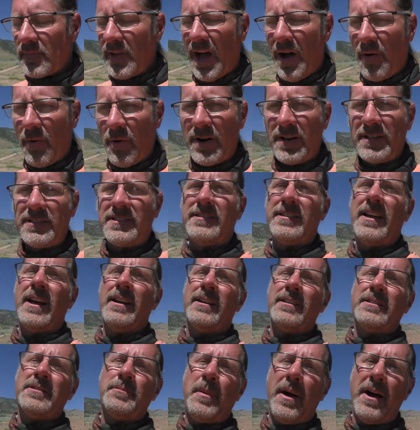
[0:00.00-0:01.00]
I want to
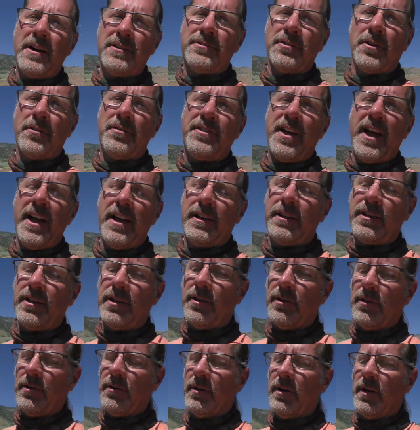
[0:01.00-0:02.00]
send a special thank
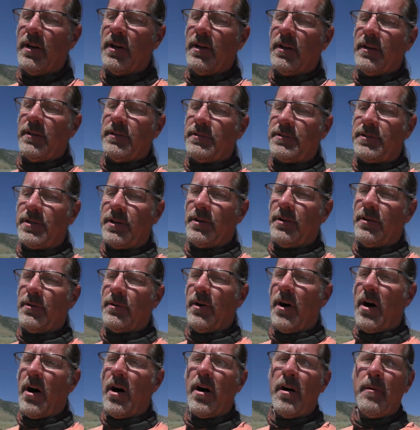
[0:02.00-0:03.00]
you
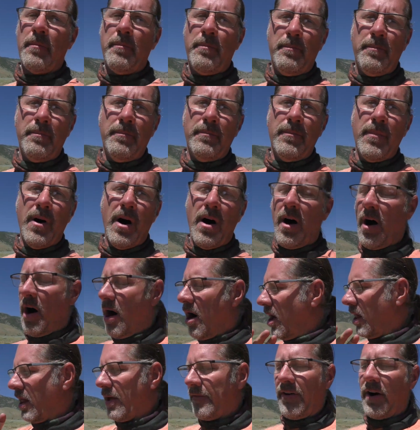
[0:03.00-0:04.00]
to our uh,
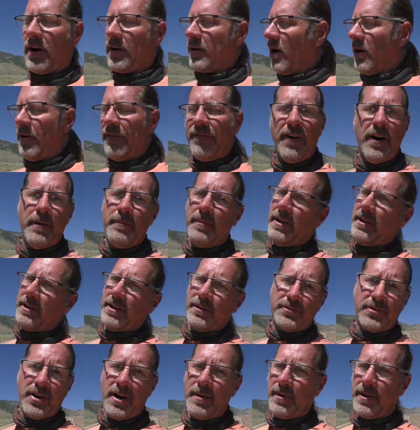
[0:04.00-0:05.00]
all of our GoFundMe
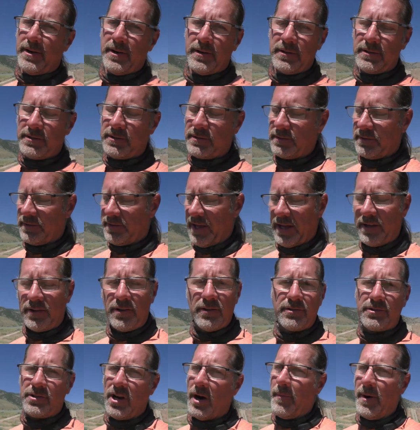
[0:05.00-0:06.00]
contributors. Thank
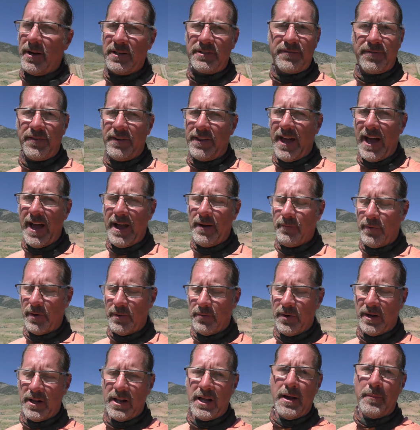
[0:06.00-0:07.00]
you so much for that.
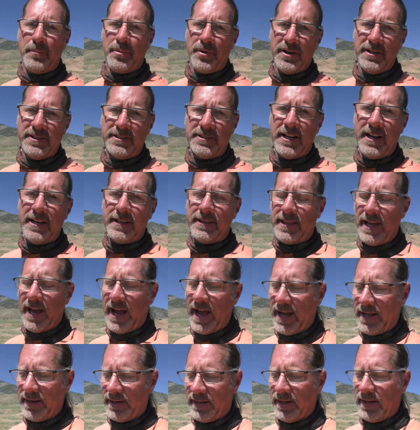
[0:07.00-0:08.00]
We really appreciate
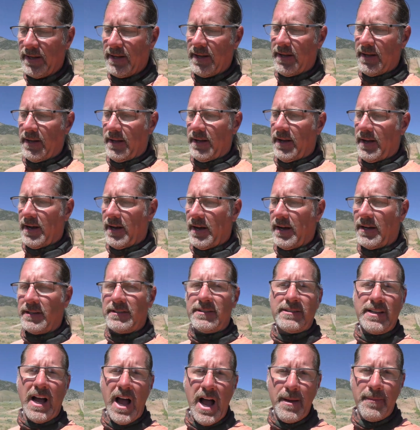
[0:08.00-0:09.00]
that. Uh,
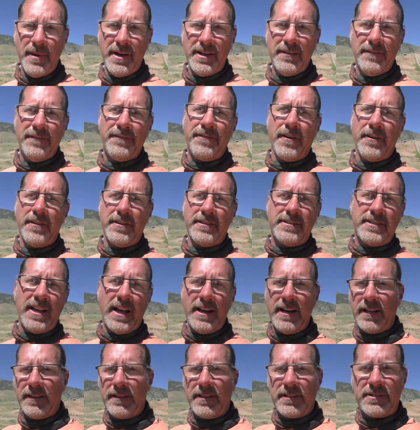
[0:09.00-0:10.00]
Simon for the
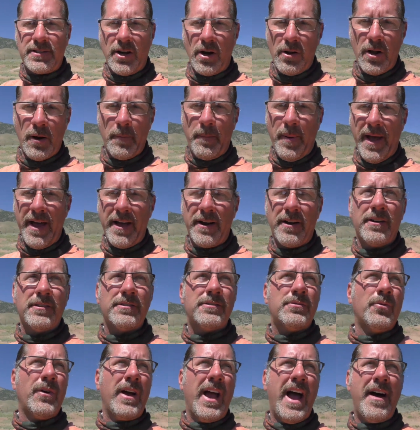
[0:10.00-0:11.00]
sending the solar
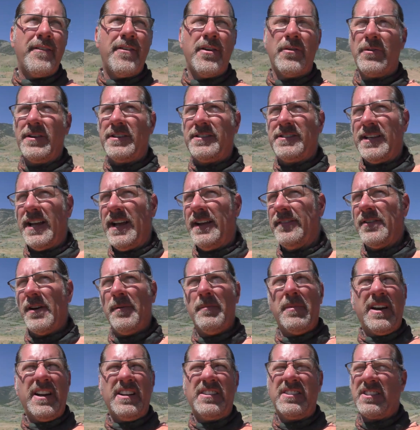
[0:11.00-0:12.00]
panels. We haven't received
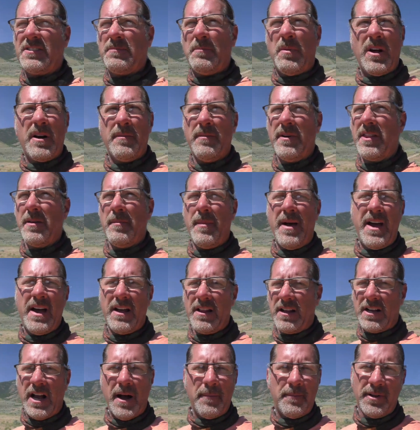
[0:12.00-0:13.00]
them, but he just put them in the
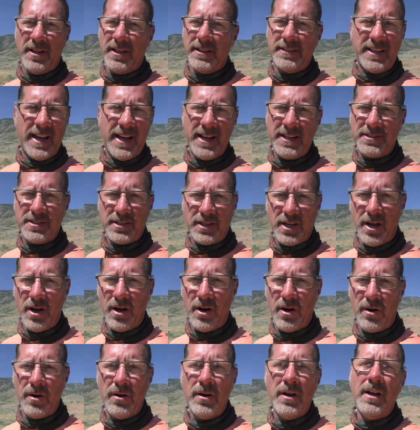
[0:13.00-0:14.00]
mail a couple of days
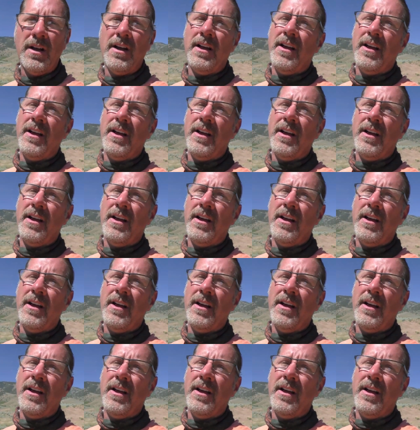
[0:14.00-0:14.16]
ago.